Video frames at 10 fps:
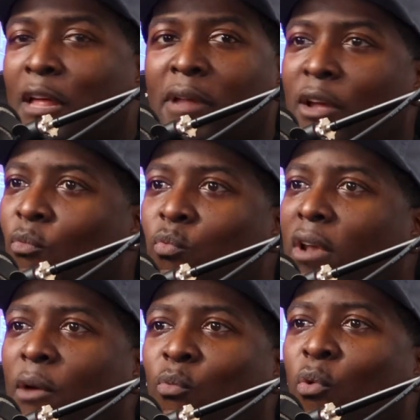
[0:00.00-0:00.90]
I'm like,
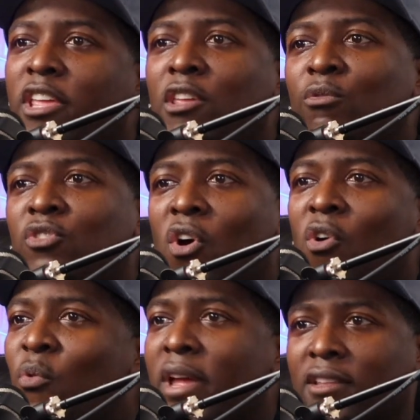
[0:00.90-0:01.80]
what are you
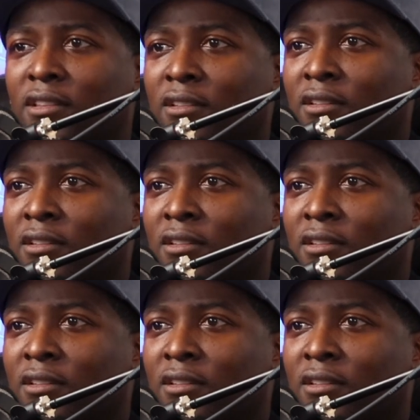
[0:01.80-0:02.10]
doing?